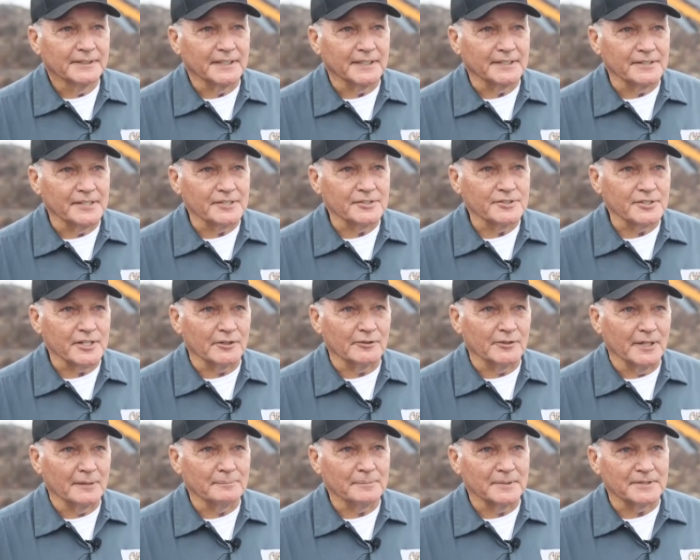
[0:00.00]
It just
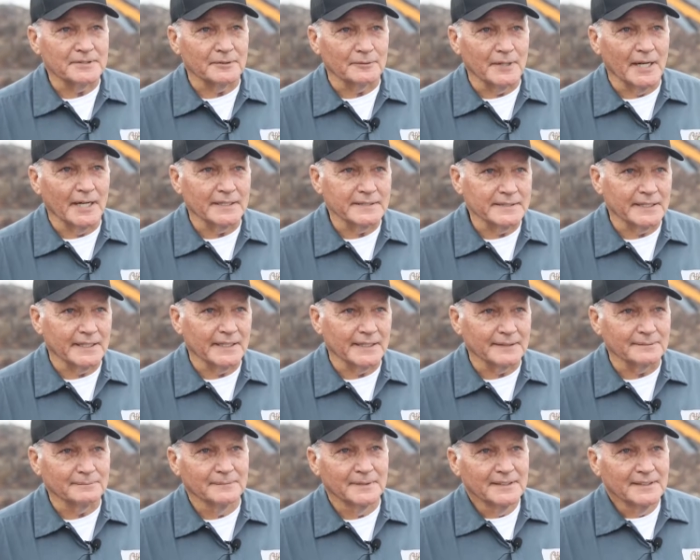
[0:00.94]
showed up at the right
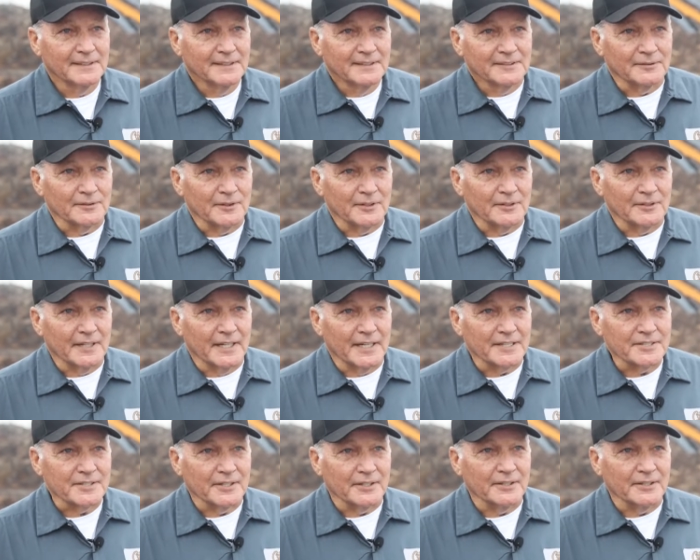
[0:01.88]
time for our last